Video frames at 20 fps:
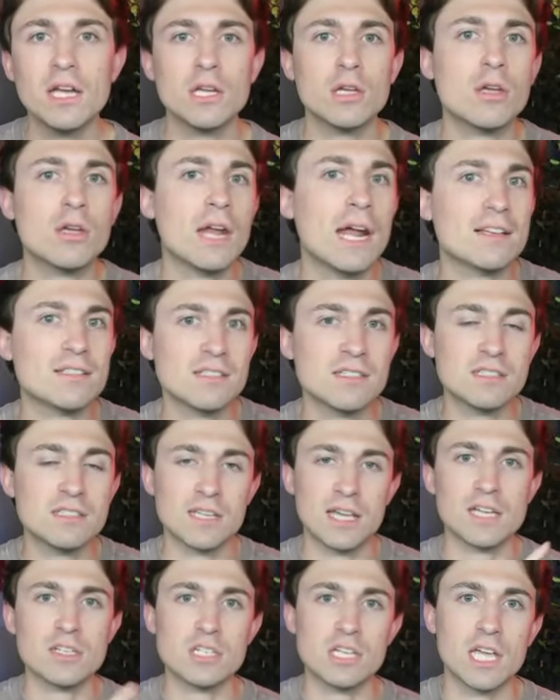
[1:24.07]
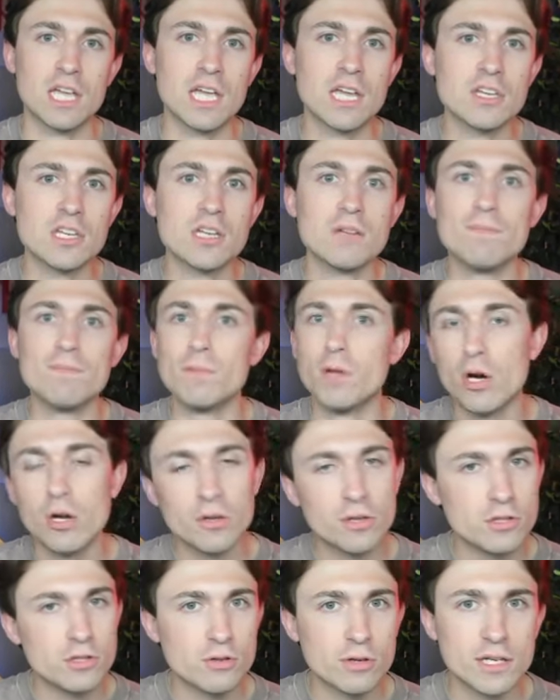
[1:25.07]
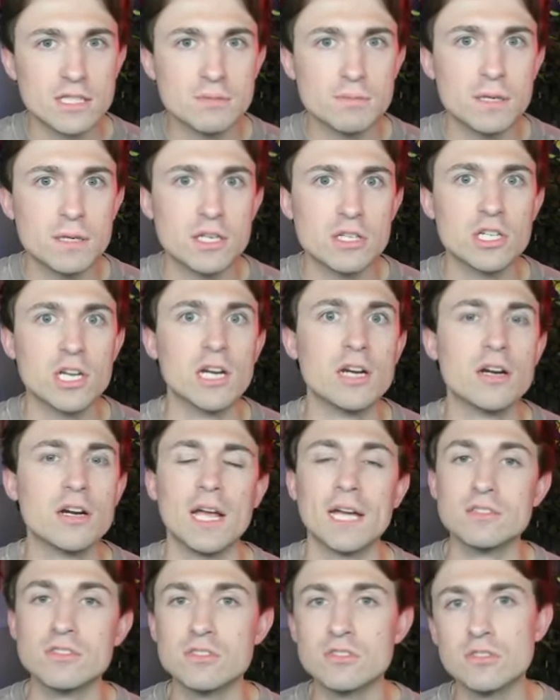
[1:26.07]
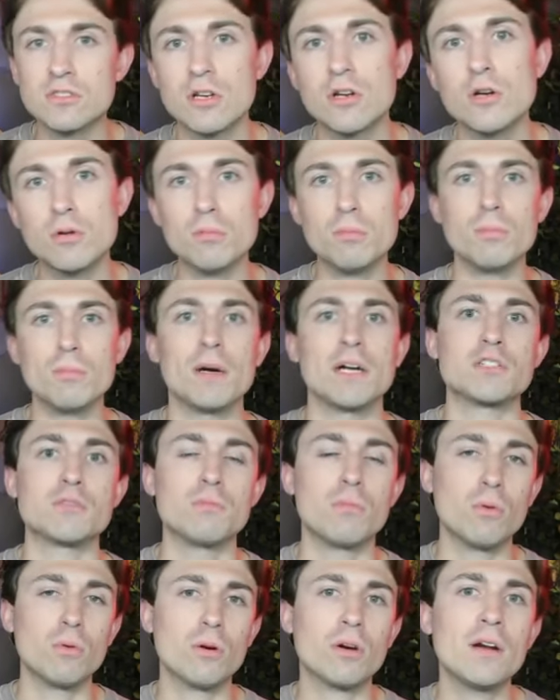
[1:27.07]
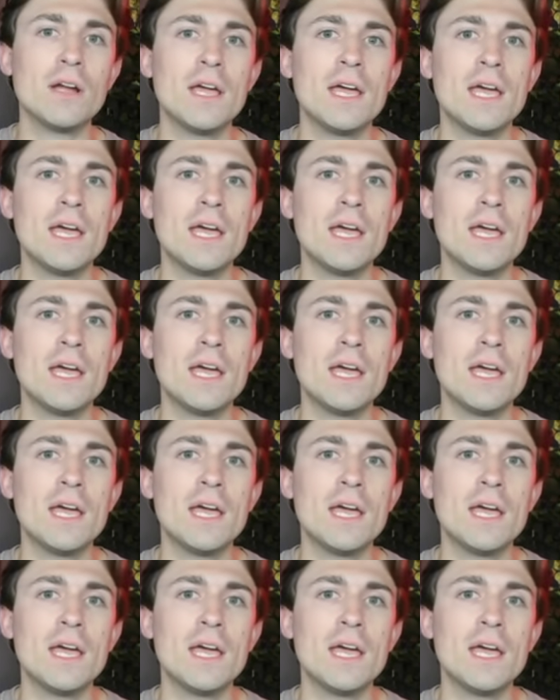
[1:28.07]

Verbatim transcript: you get access to education, all the trades being shared, and so much more.